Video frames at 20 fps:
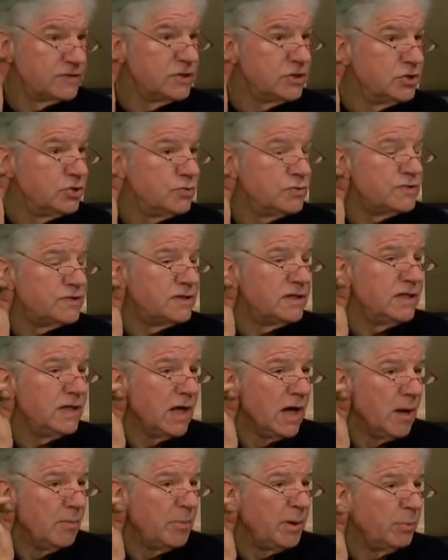Did you see
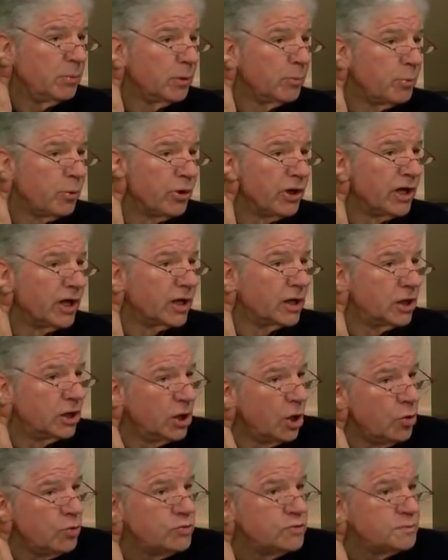people are putting a
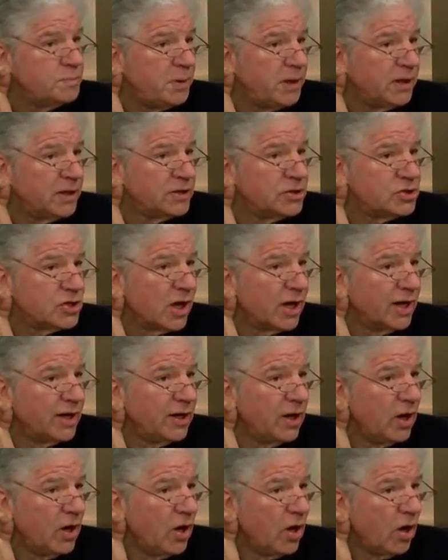clothespin,
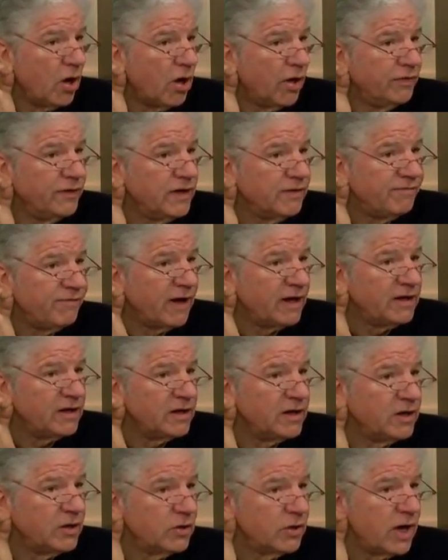John, on the
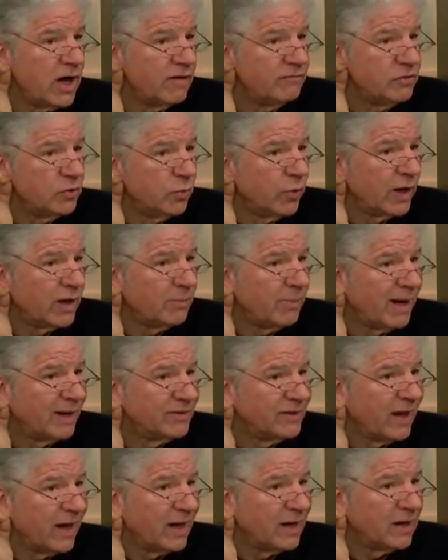affected ear? Have you read
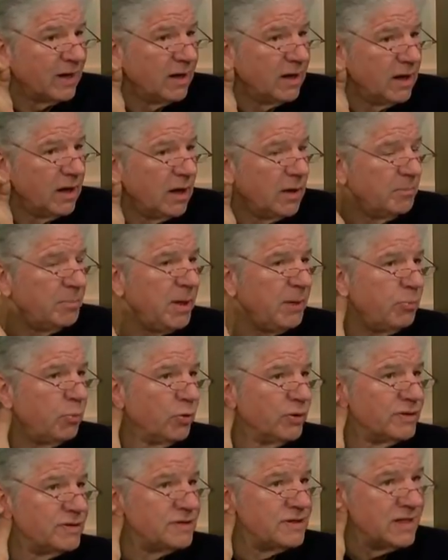about that? People
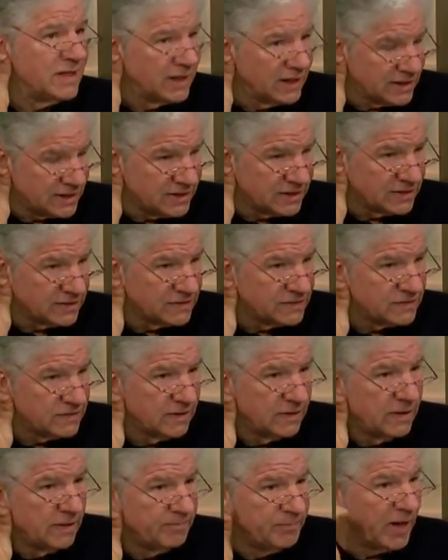with tinnitus,
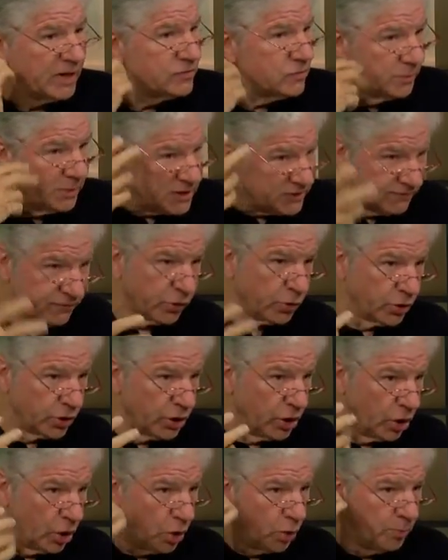not so much
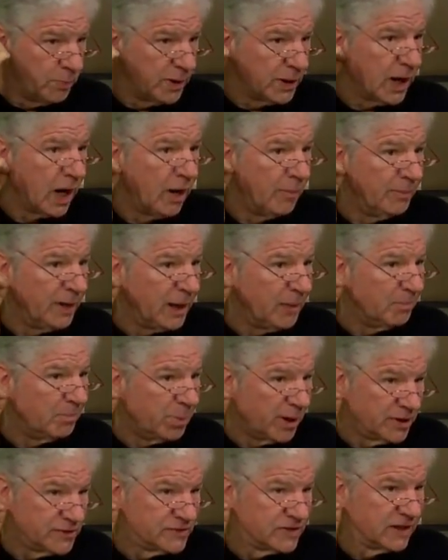vertigo, but humming,
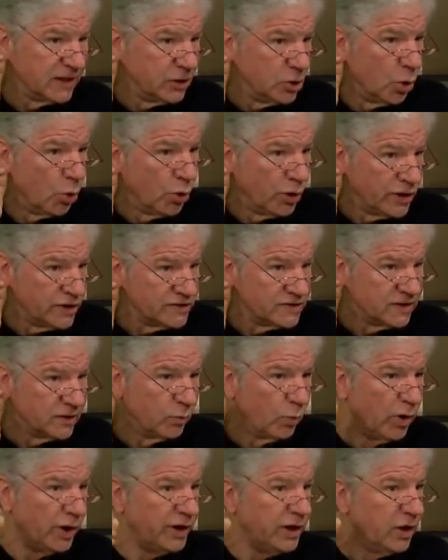buzzing noise
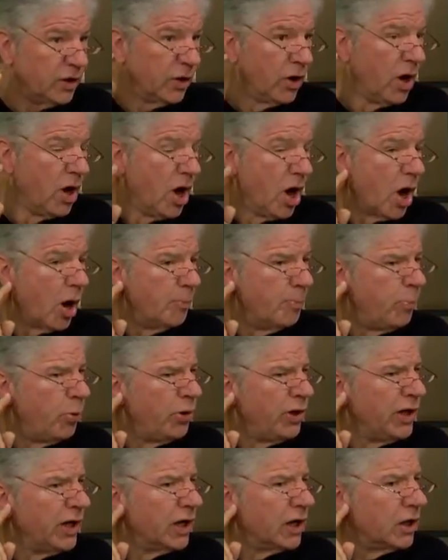in one ear, are
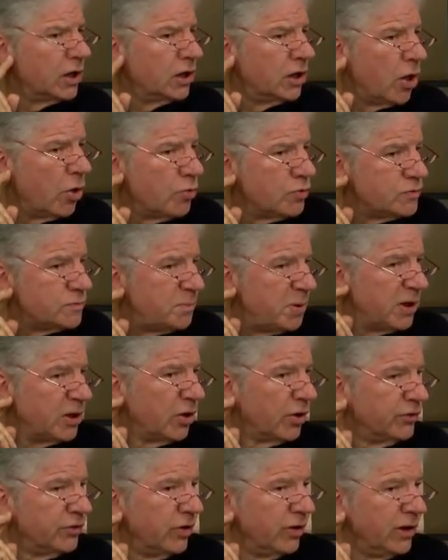putting a clothespin
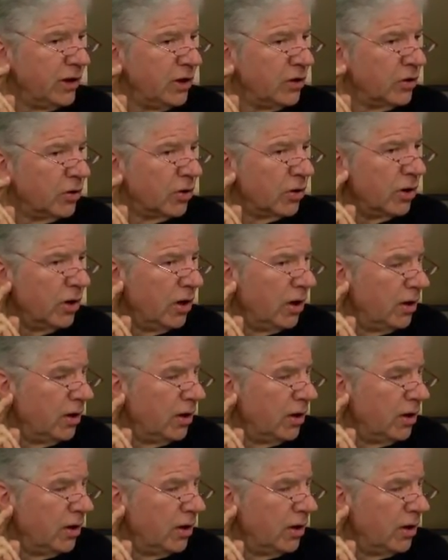on their ear,